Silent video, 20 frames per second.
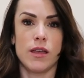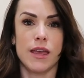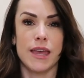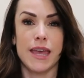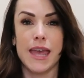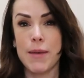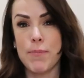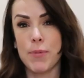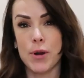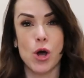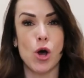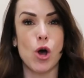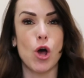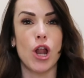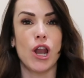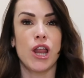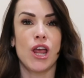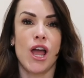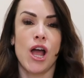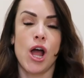keep it
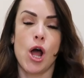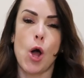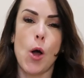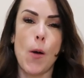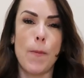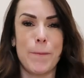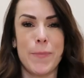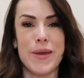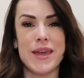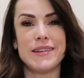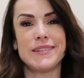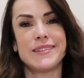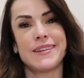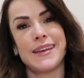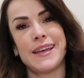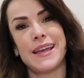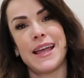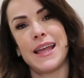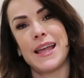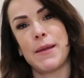all upbeat,
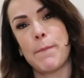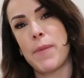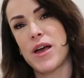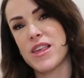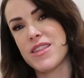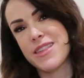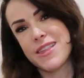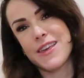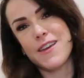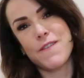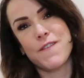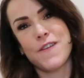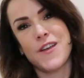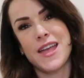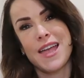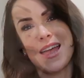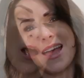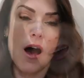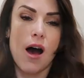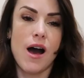positive,
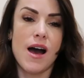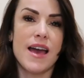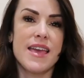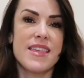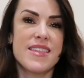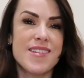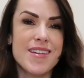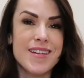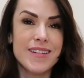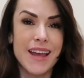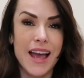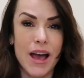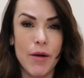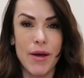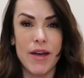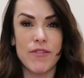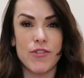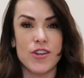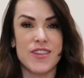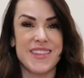I did,
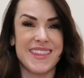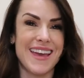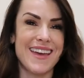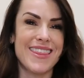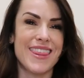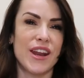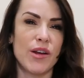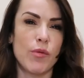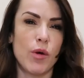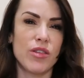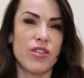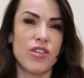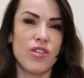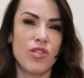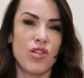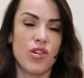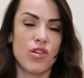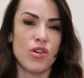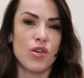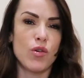however, say that I
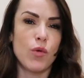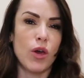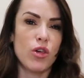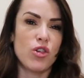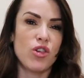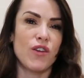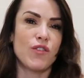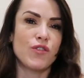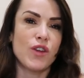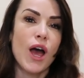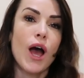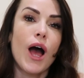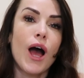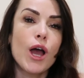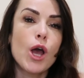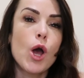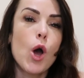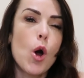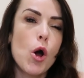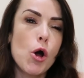wanted to shift a
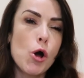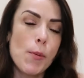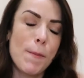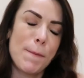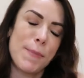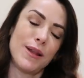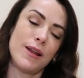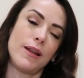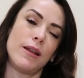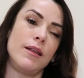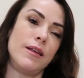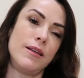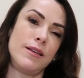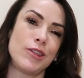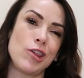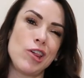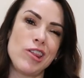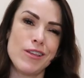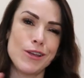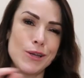couple
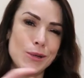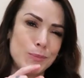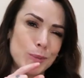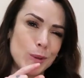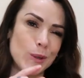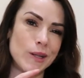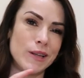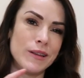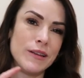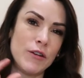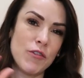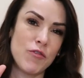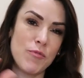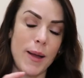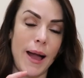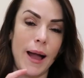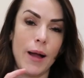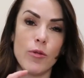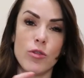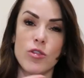just a couple of
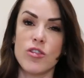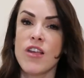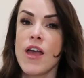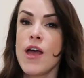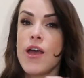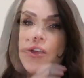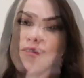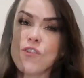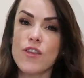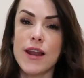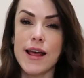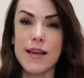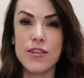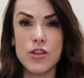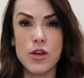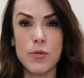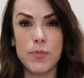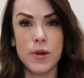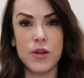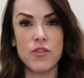pounds. For the last
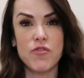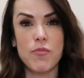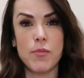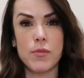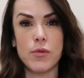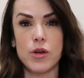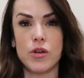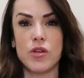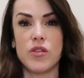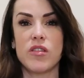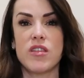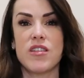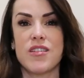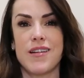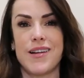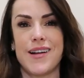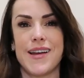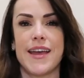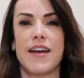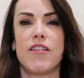couple of months,
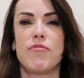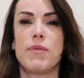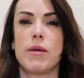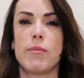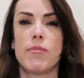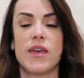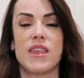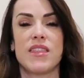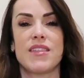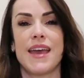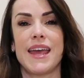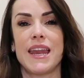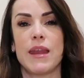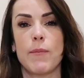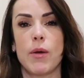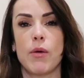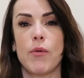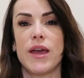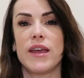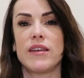I have been maintaining
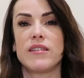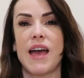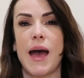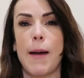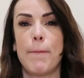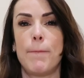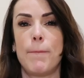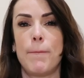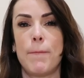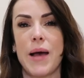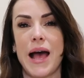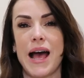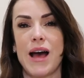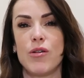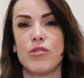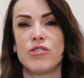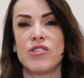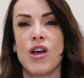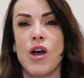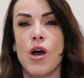my weight
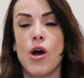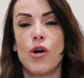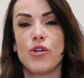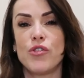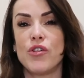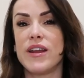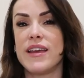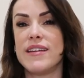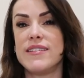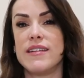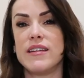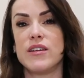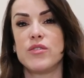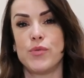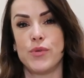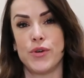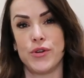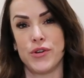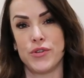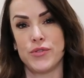about 118 to
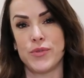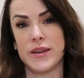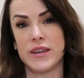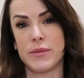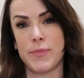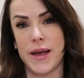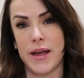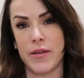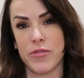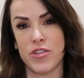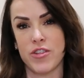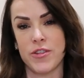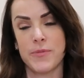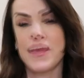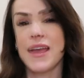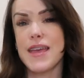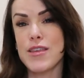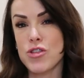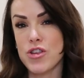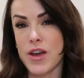120 pounds.
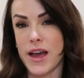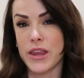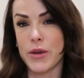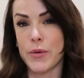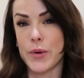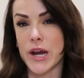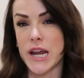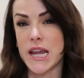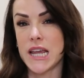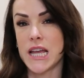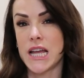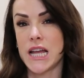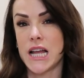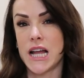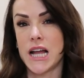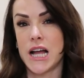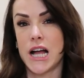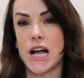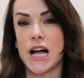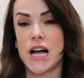In January,
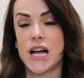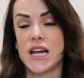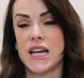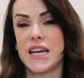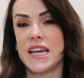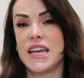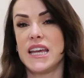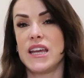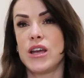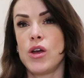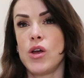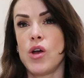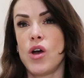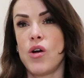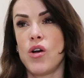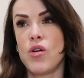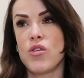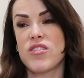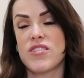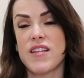I
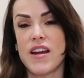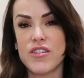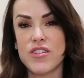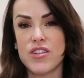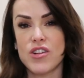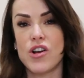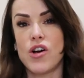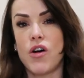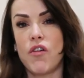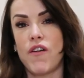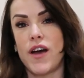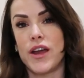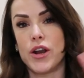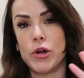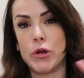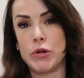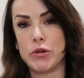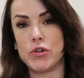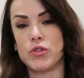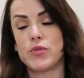started off at
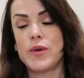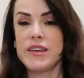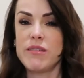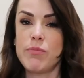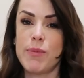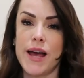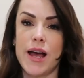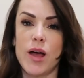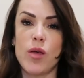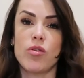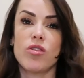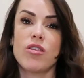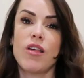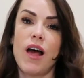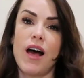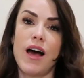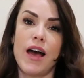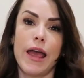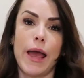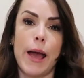120 pounds.
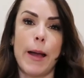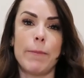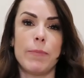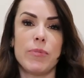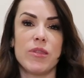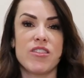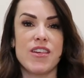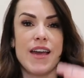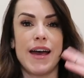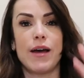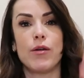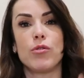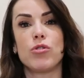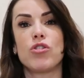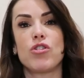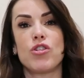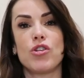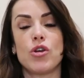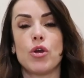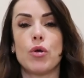I am down
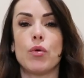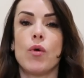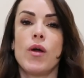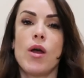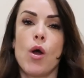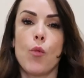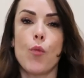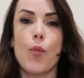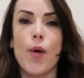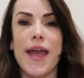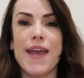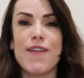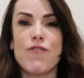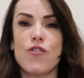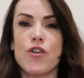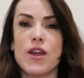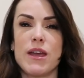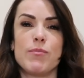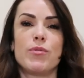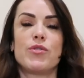to
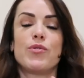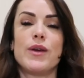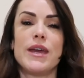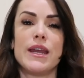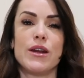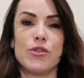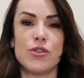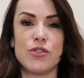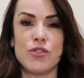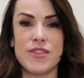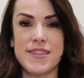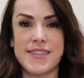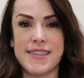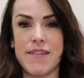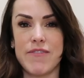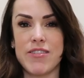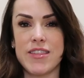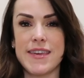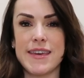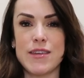wavering between
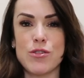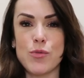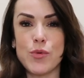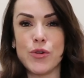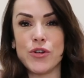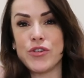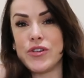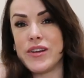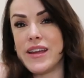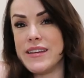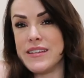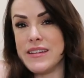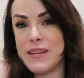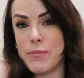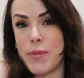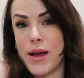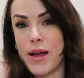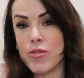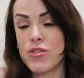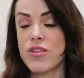117 to
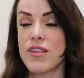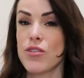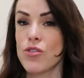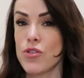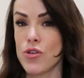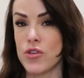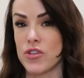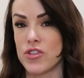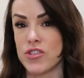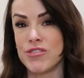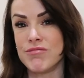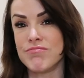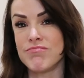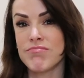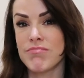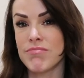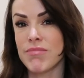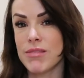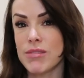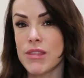118 pounds. So that's good.
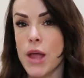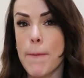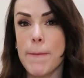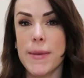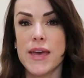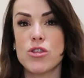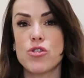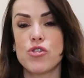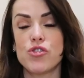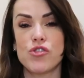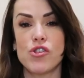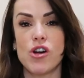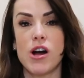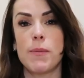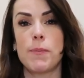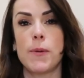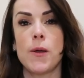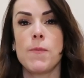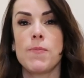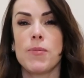Not a major
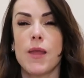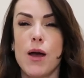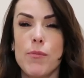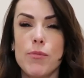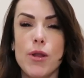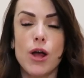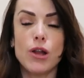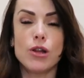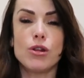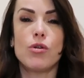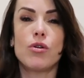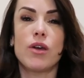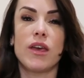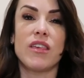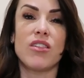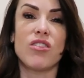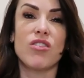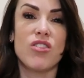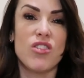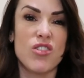drop. I'm not
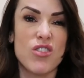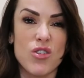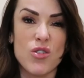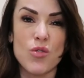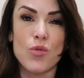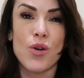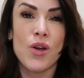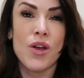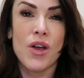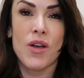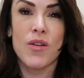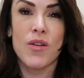looking to